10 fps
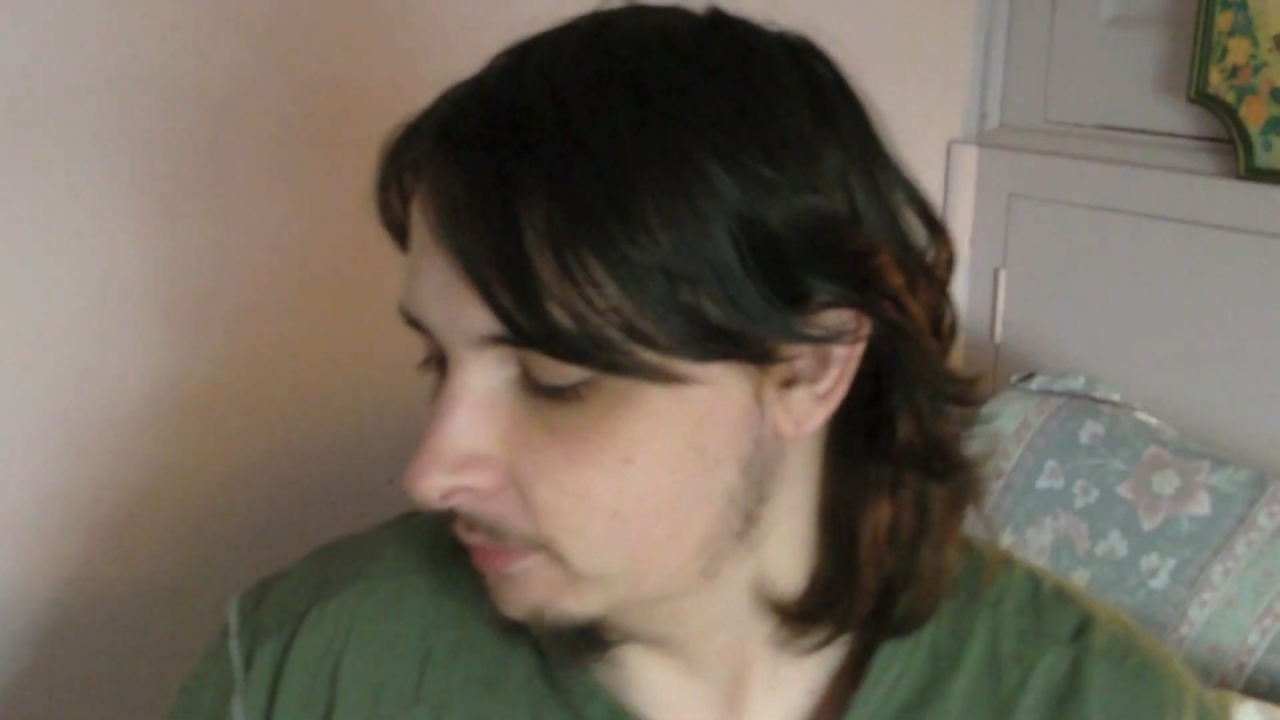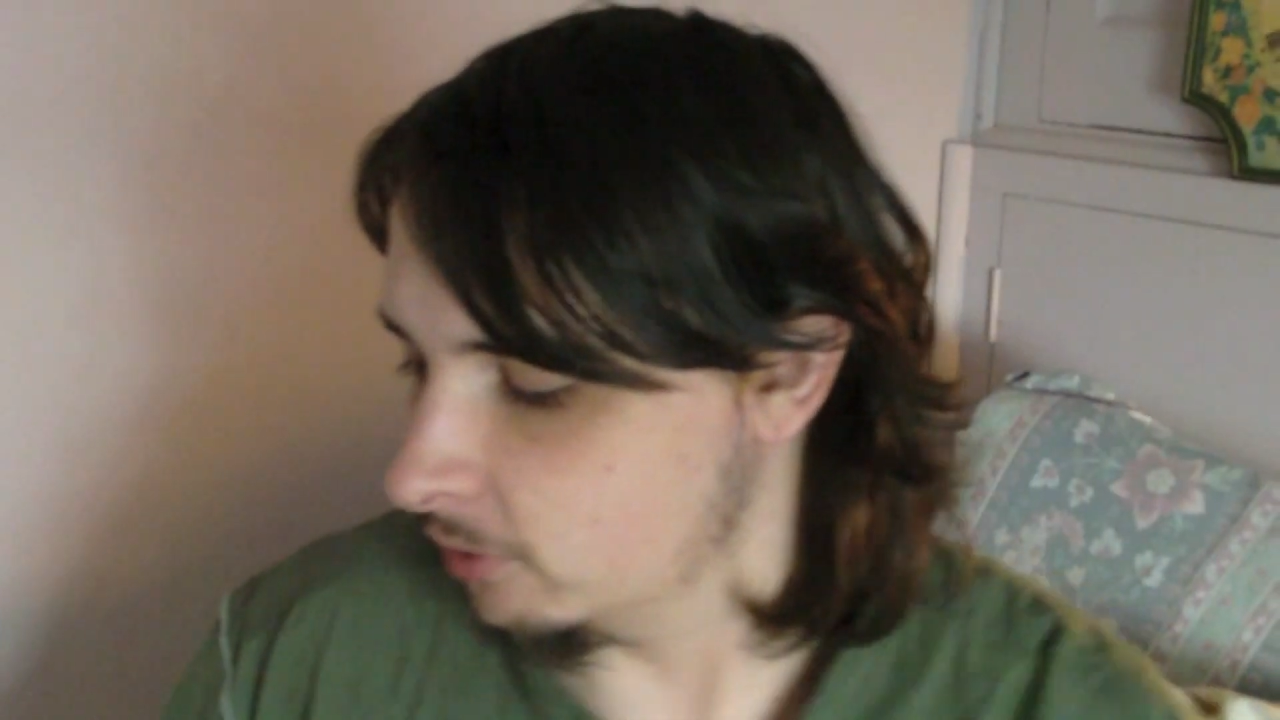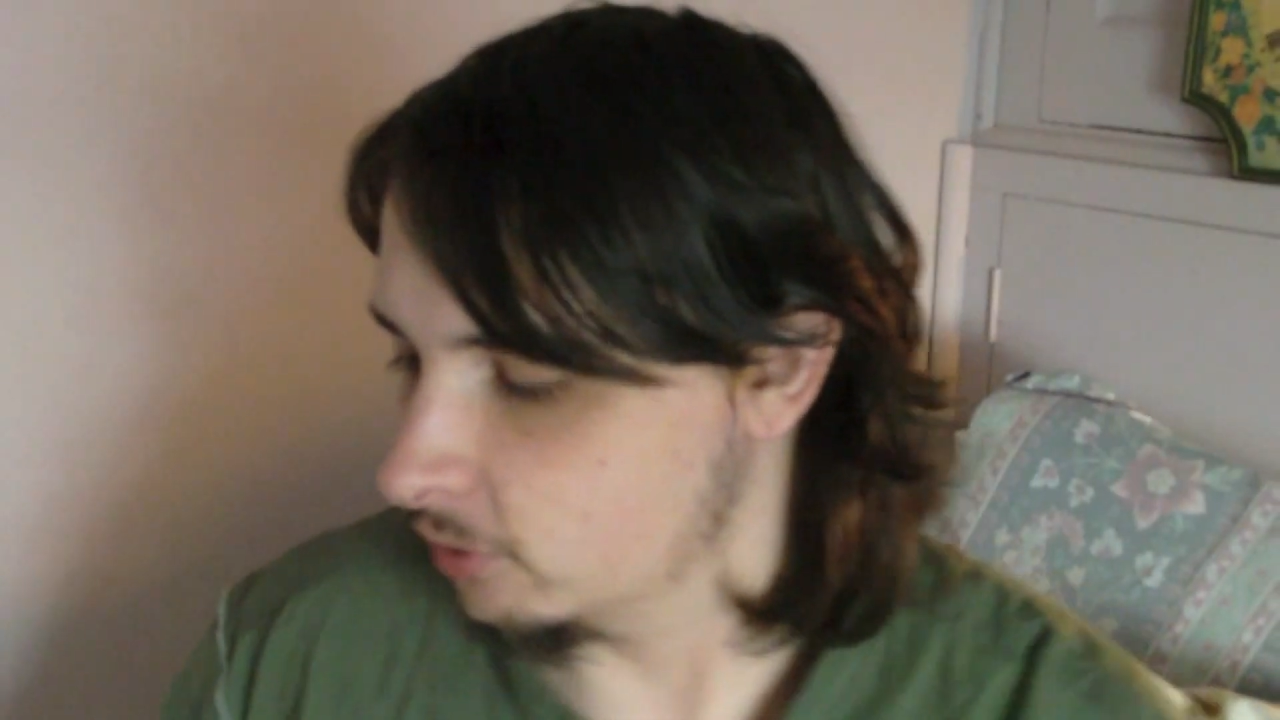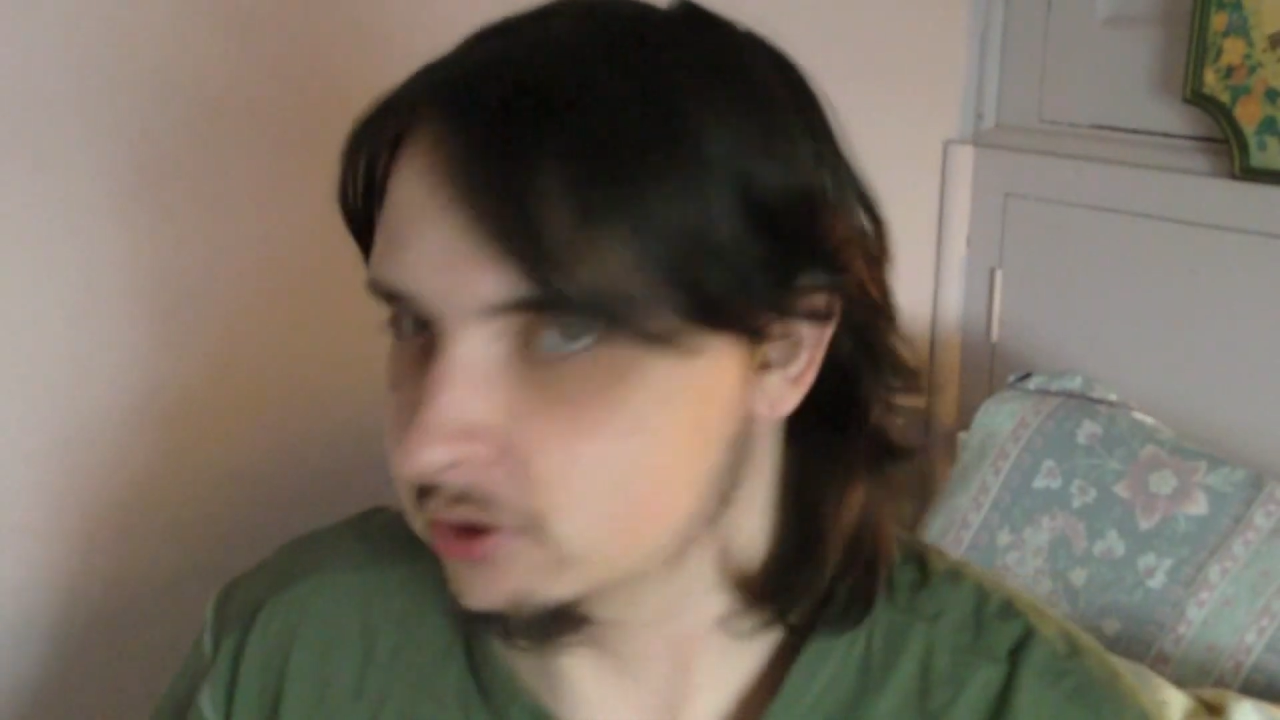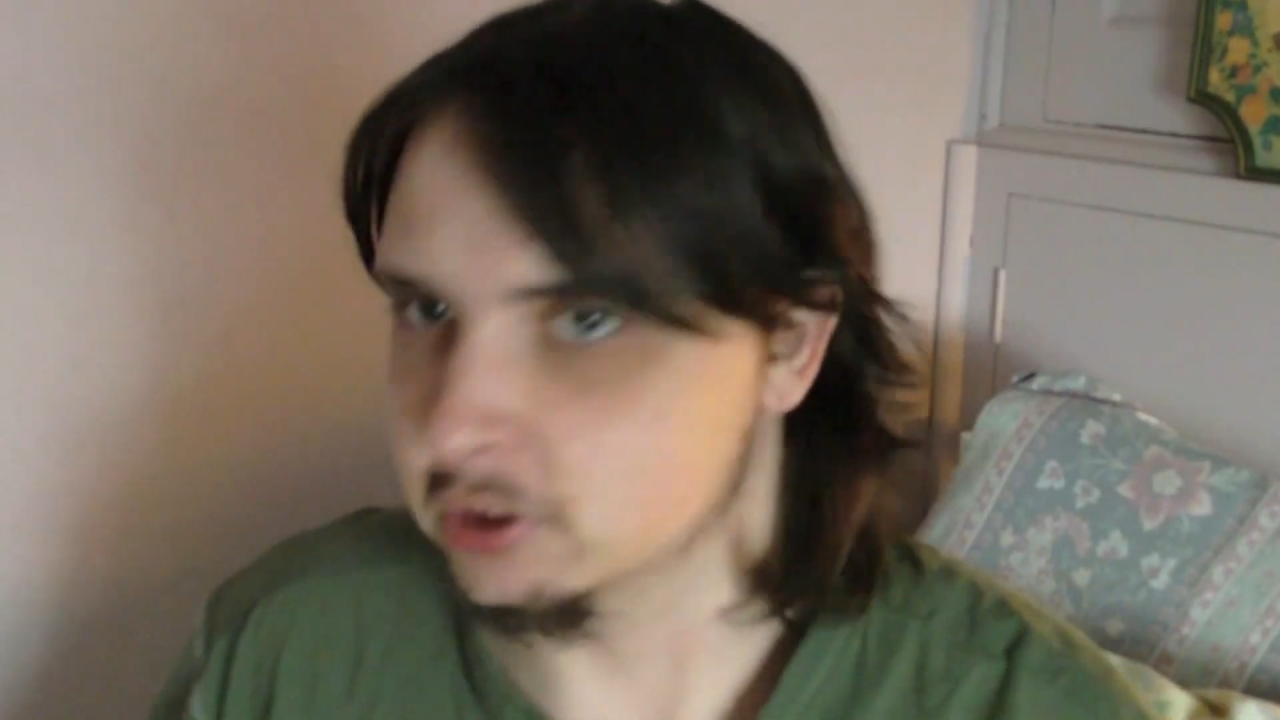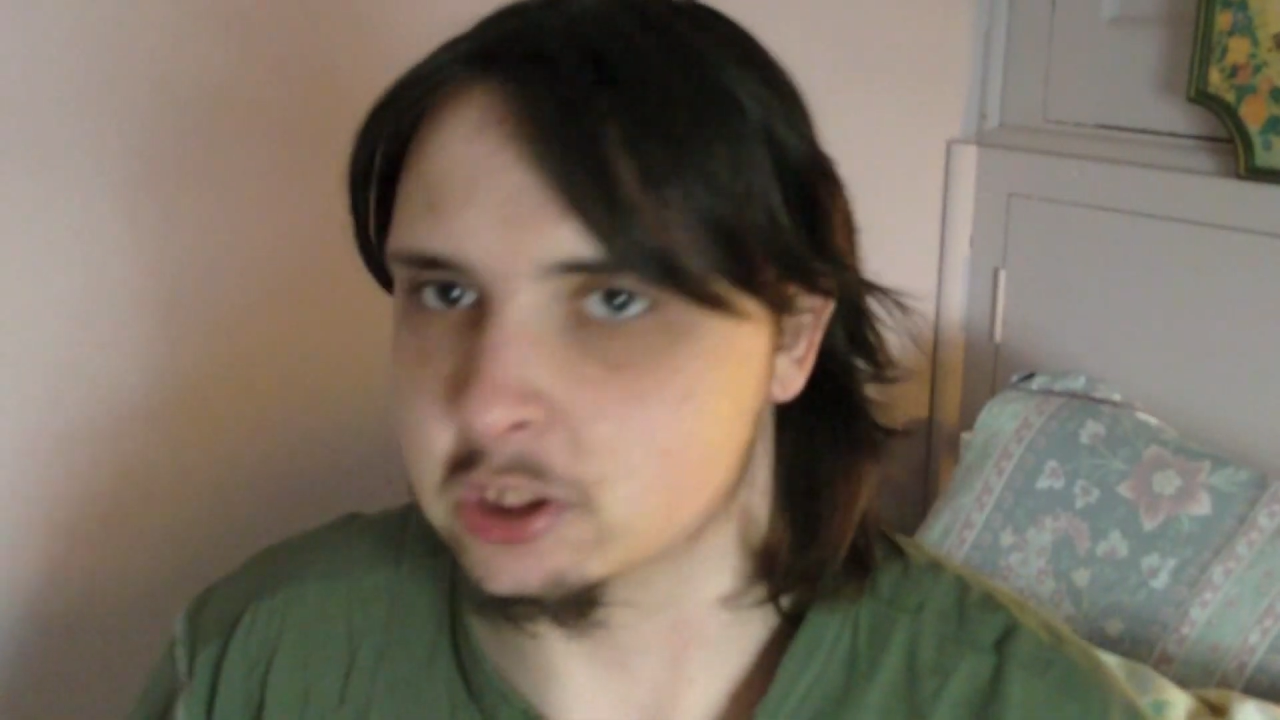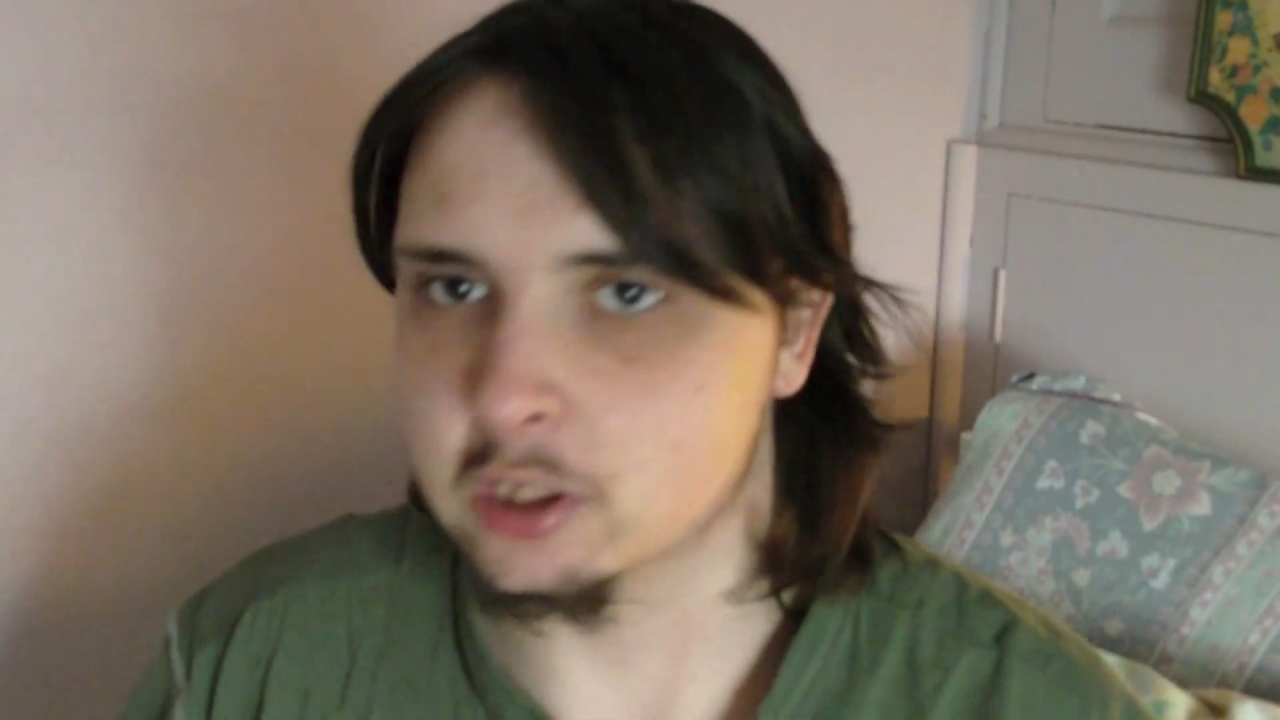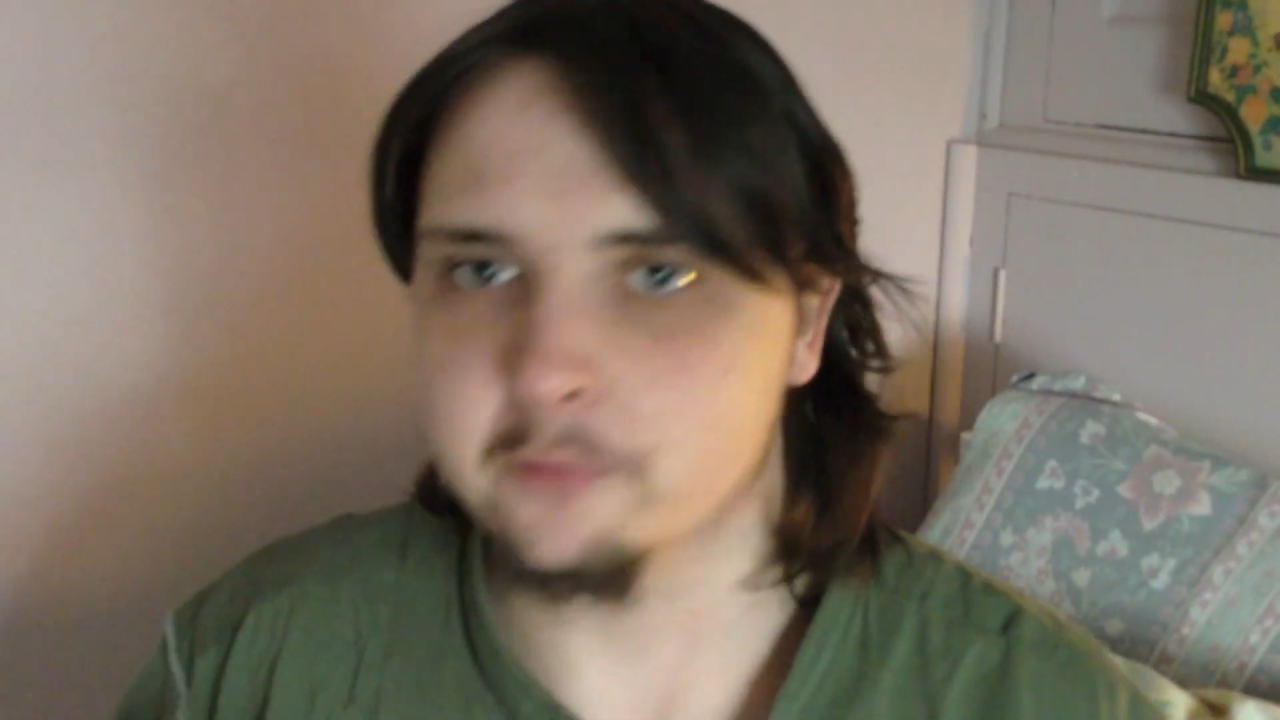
box to start